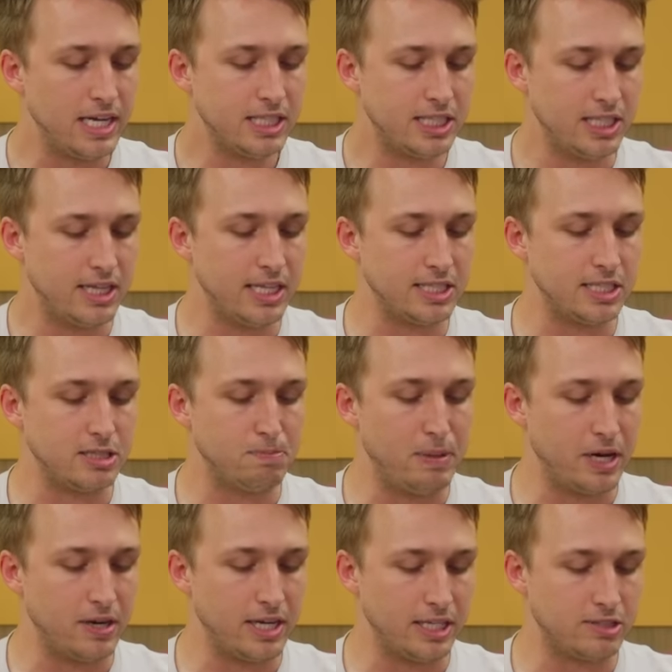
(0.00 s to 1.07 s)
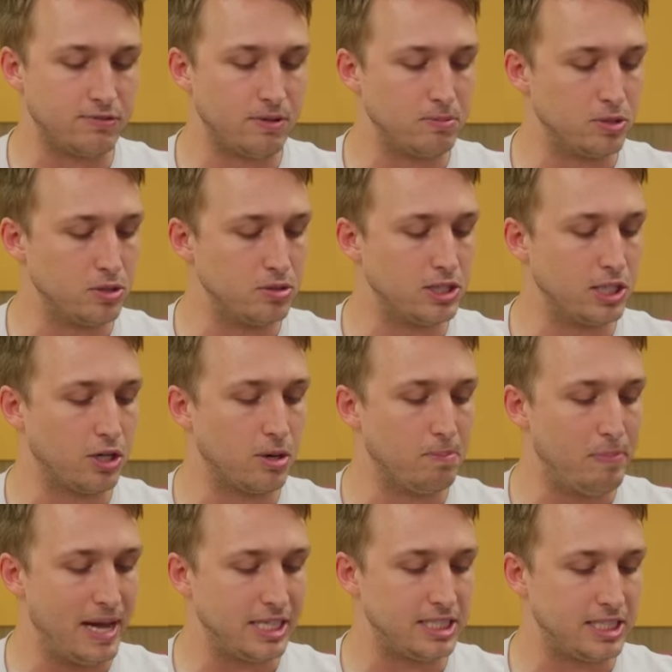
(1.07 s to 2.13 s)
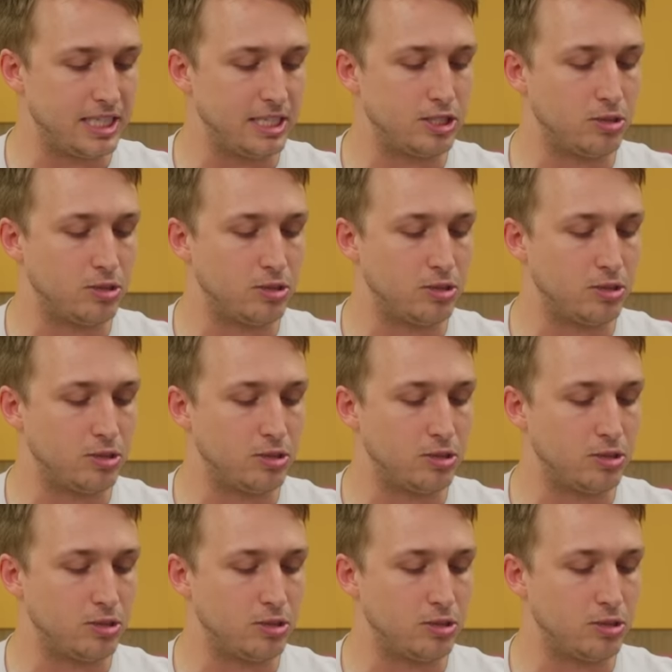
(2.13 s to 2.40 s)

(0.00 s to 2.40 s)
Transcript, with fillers: She thinks it's bitterness from losing her bestie